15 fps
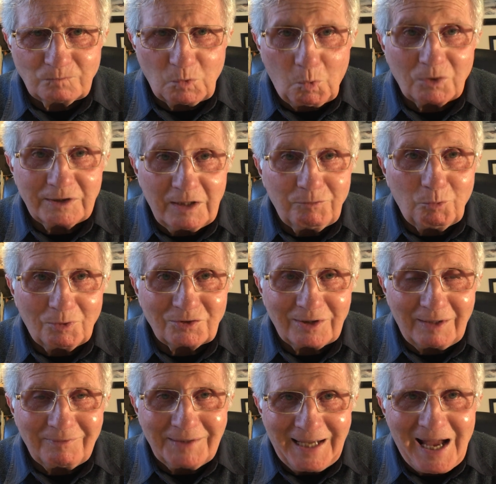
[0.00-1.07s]
What's even what's
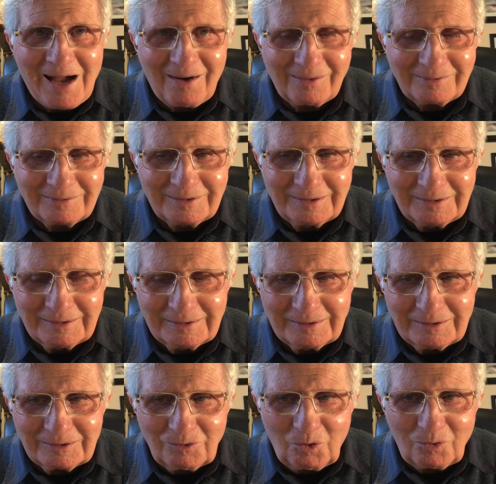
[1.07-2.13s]
left now,
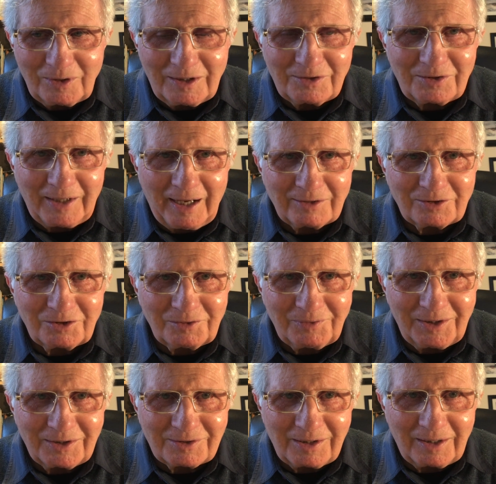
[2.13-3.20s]
all these thousands of
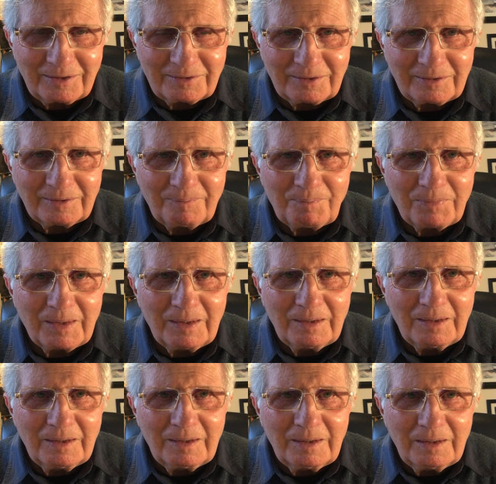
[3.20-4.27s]
years later.
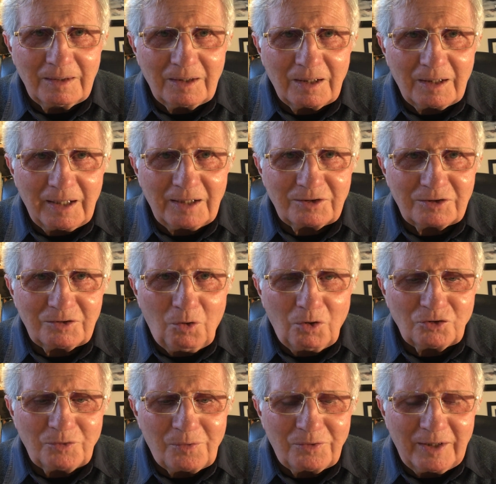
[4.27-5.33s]
It's an
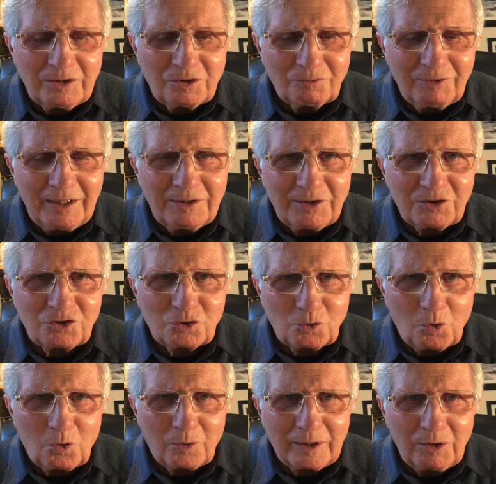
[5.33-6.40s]
awesome thing to read this
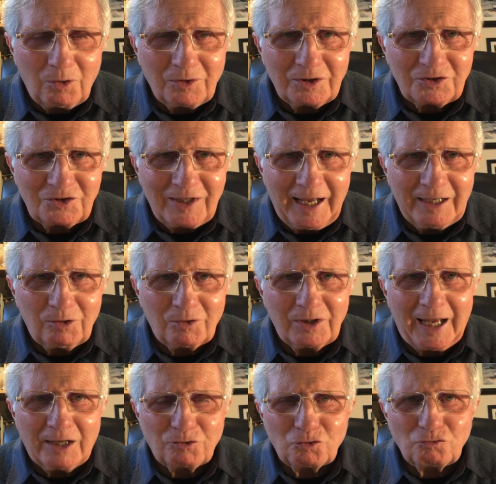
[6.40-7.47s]
story on standing on
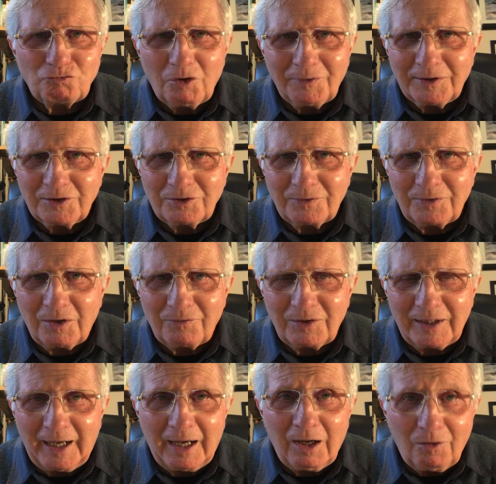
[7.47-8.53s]
the actual ruins of
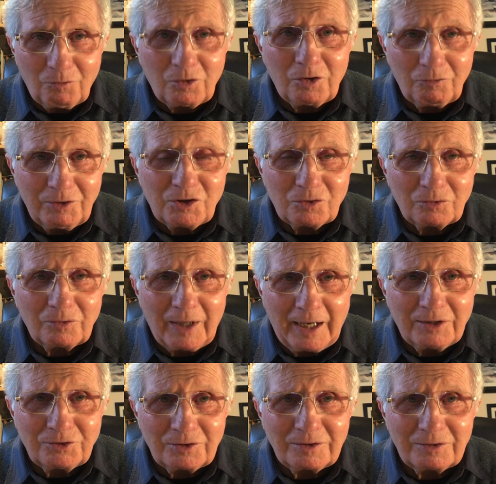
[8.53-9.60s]
the original
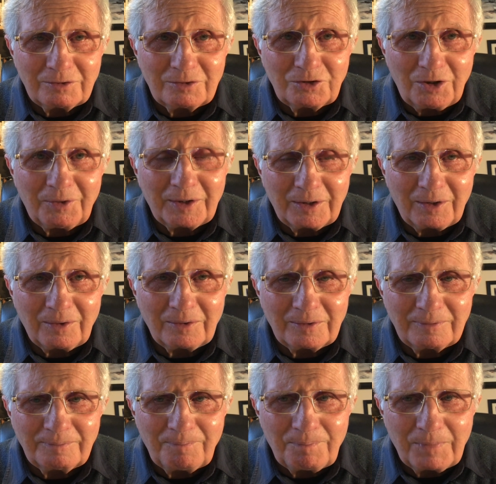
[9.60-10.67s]
ancient Jericho.
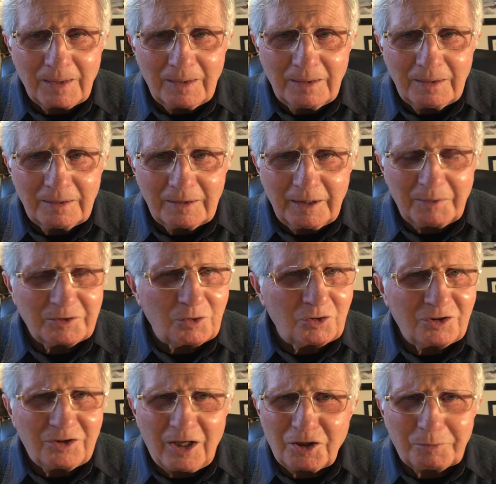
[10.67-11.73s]
It was a
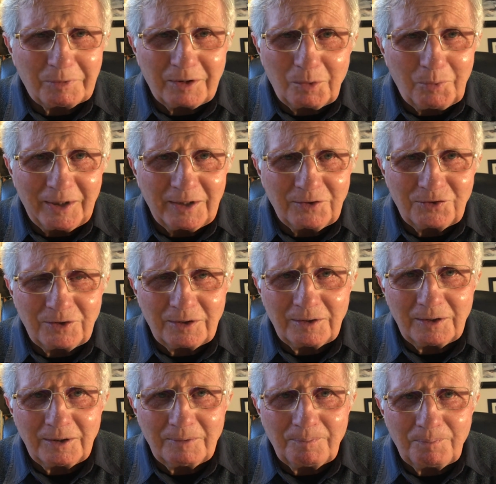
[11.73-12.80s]
desperately wicked
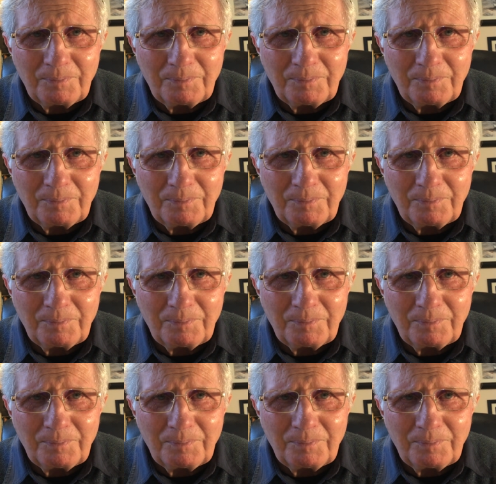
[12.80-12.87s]
city.